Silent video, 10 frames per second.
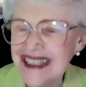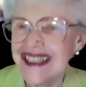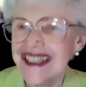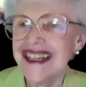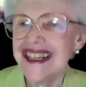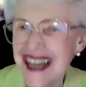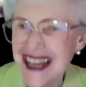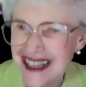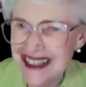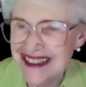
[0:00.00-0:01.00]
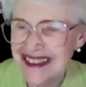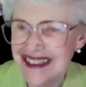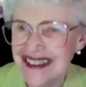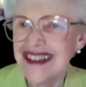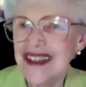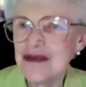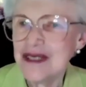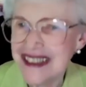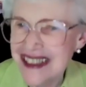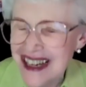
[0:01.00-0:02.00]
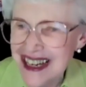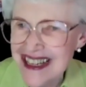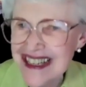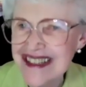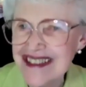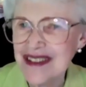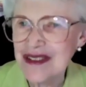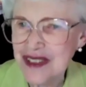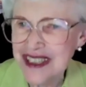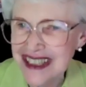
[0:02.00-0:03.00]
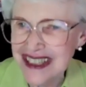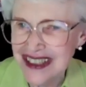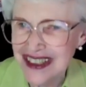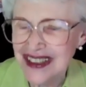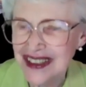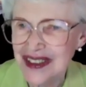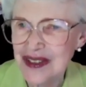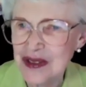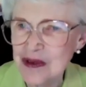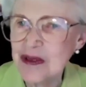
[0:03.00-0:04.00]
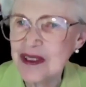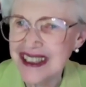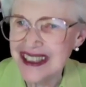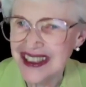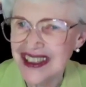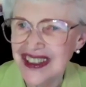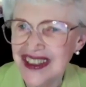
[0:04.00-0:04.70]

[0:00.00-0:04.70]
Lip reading: can, with the eyes of care, through care,